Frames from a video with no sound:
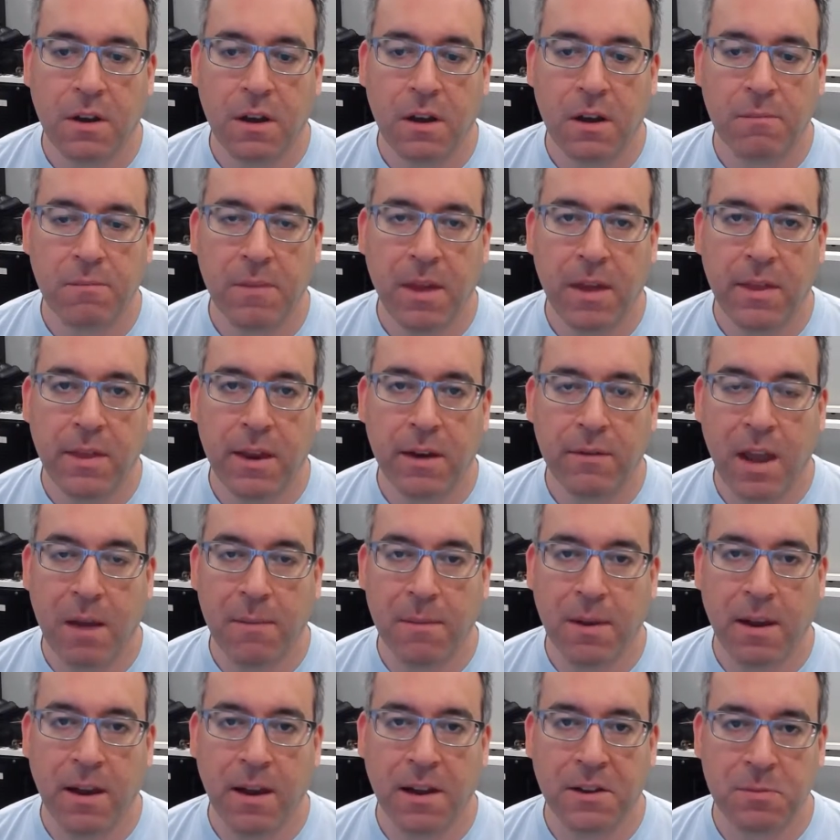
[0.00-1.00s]
Now that I've got
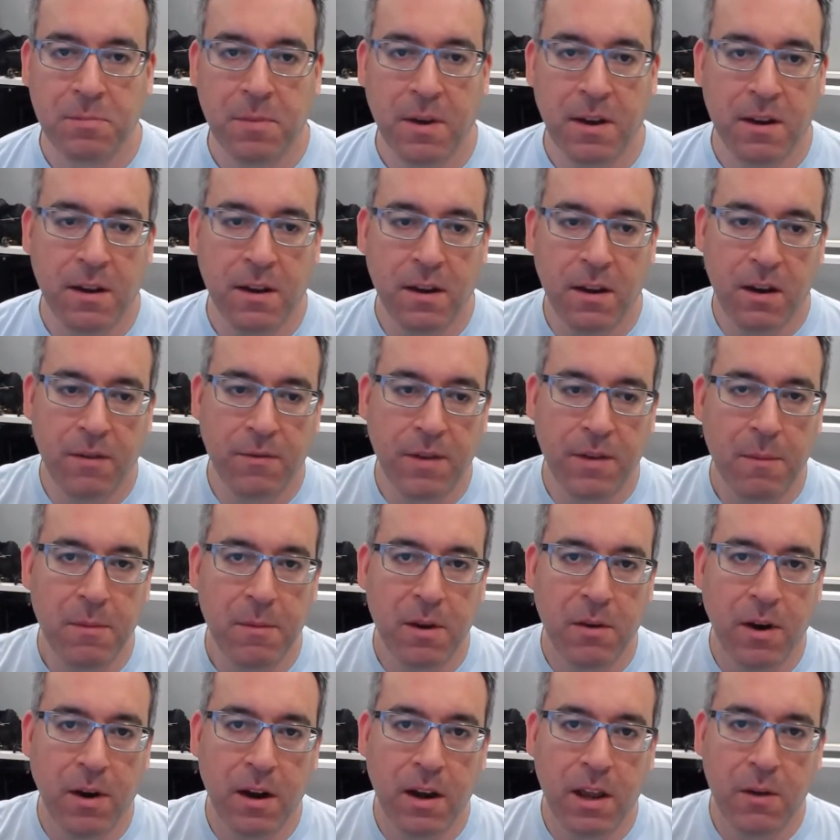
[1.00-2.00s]
my hotspot on, I've got my
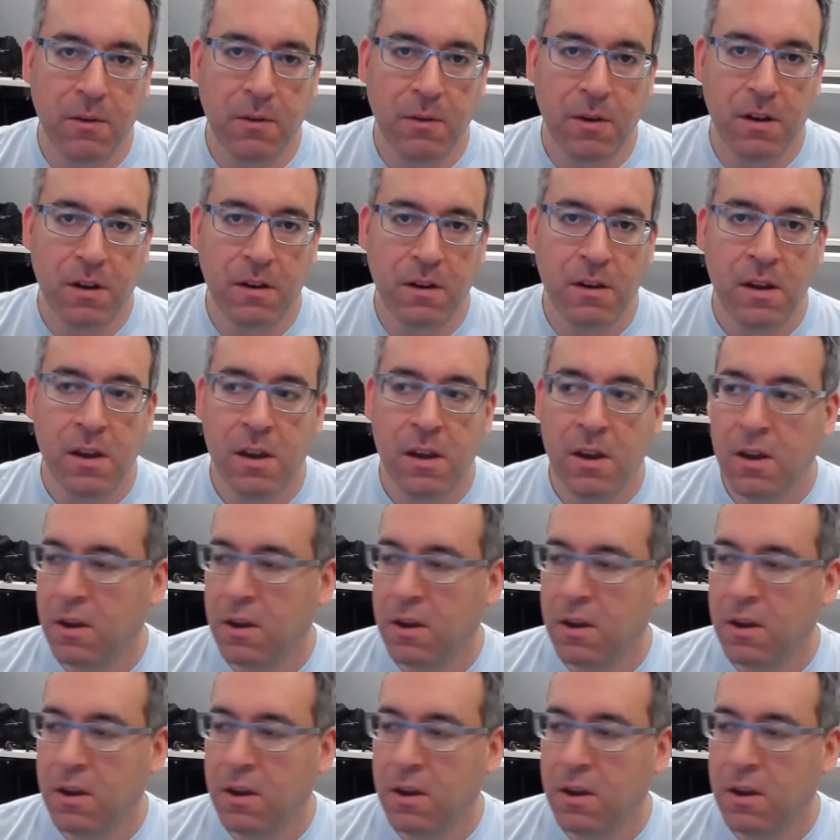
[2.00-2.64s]
radio on,